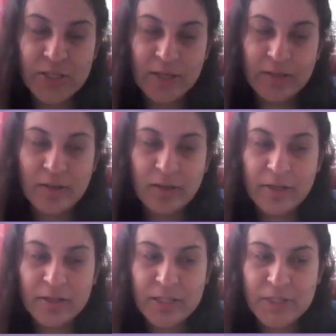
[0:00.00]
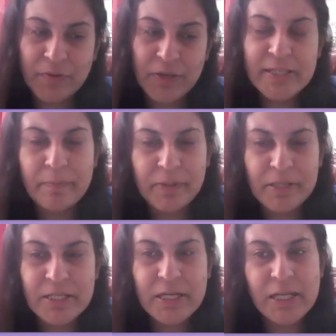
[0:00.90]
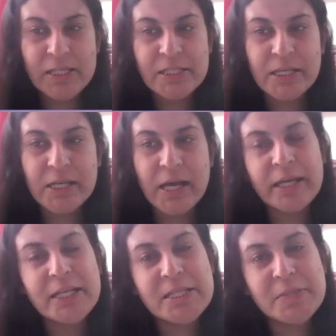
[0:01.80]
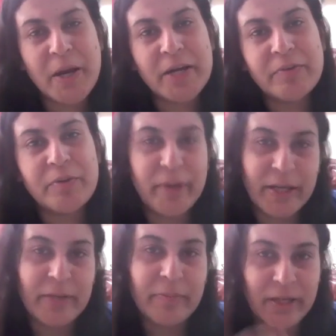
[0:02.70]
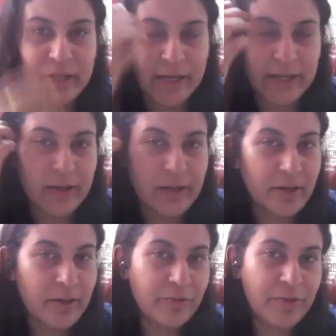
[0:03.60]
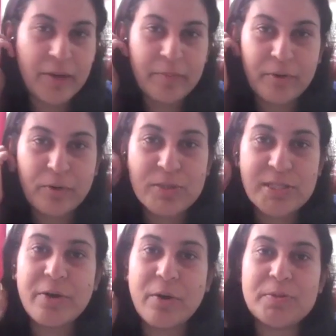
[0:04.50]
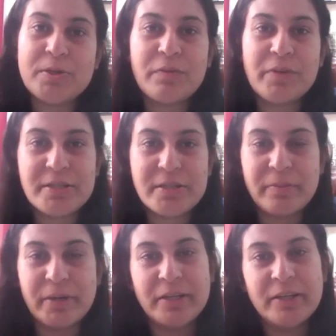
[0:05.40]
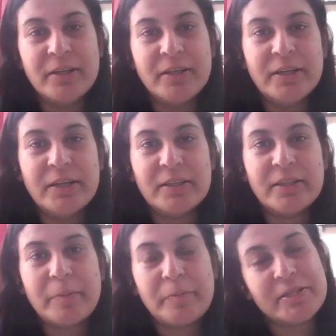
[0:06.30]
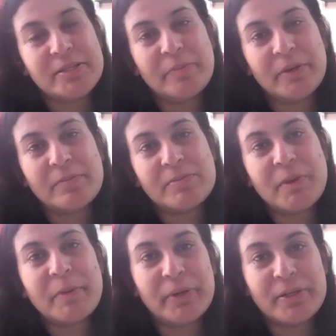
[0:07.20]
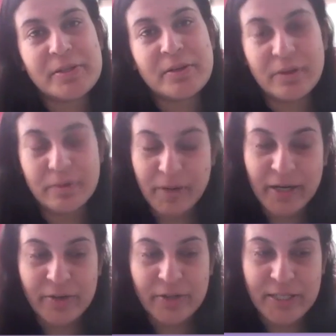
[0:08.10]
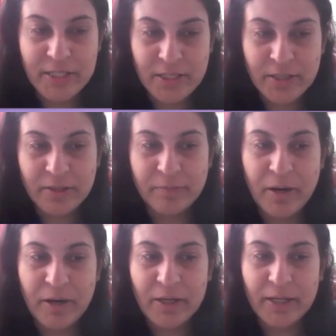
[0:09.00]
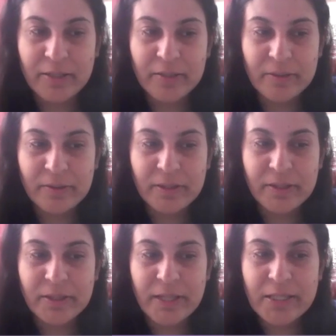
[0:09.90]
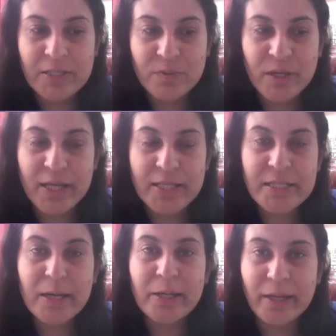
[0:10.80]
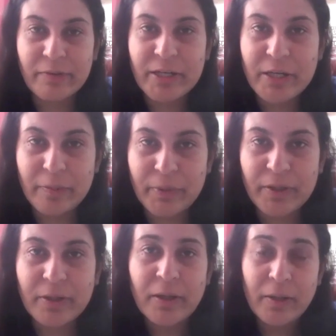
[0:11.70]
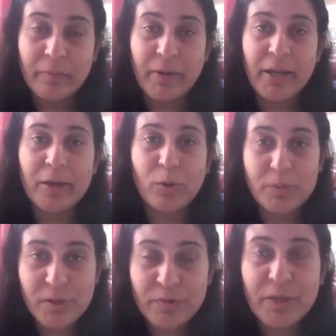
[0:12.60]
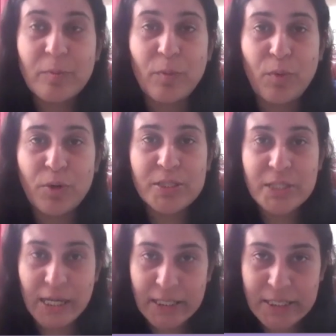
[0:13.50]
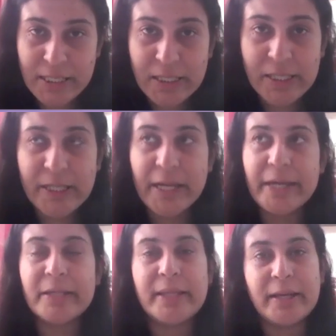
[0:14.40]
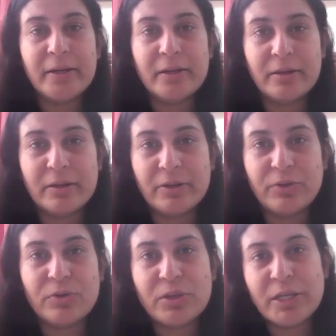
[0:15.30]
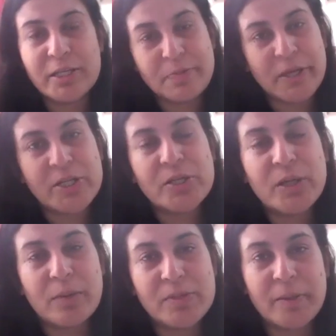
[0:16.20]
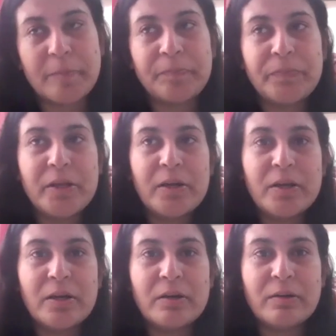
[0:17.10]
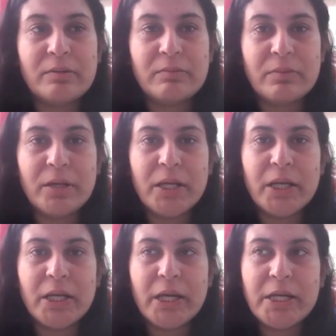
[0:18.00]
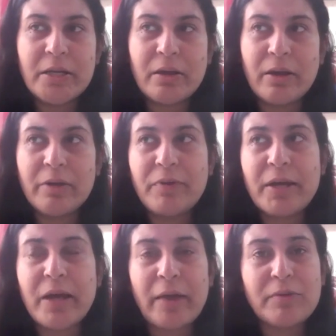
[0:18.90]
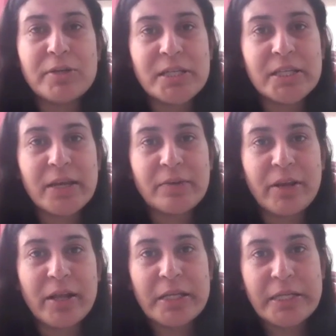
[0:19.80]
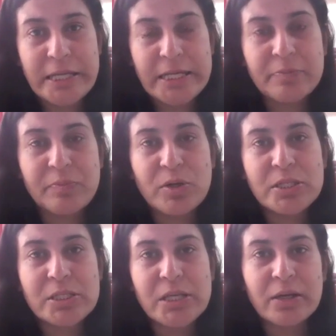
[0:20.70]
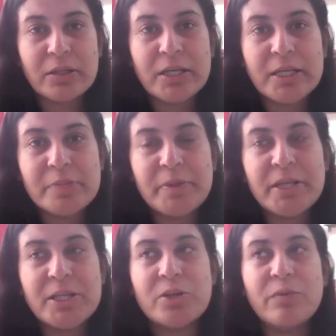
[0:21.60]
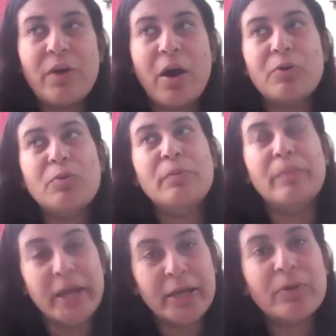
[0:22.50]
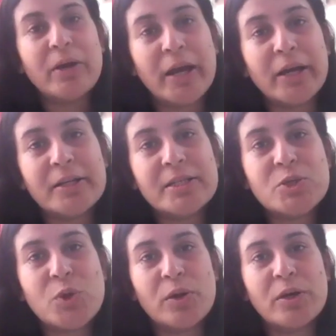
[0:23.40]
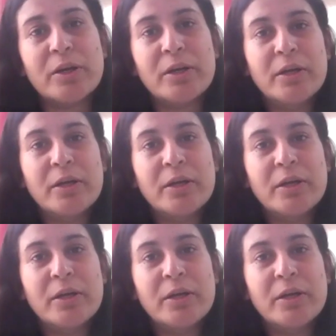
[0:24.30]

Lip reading: general, it's a very simplistic answer that I get inspired from anybody. Like if I'm closely observing somebody, that person becomes my interest part, and that's where I start delving deeper by observing more strategically, and then the inspiration comes up. Uh, it In fact, I would say that when I read books, the inspiration of how to make your character stronger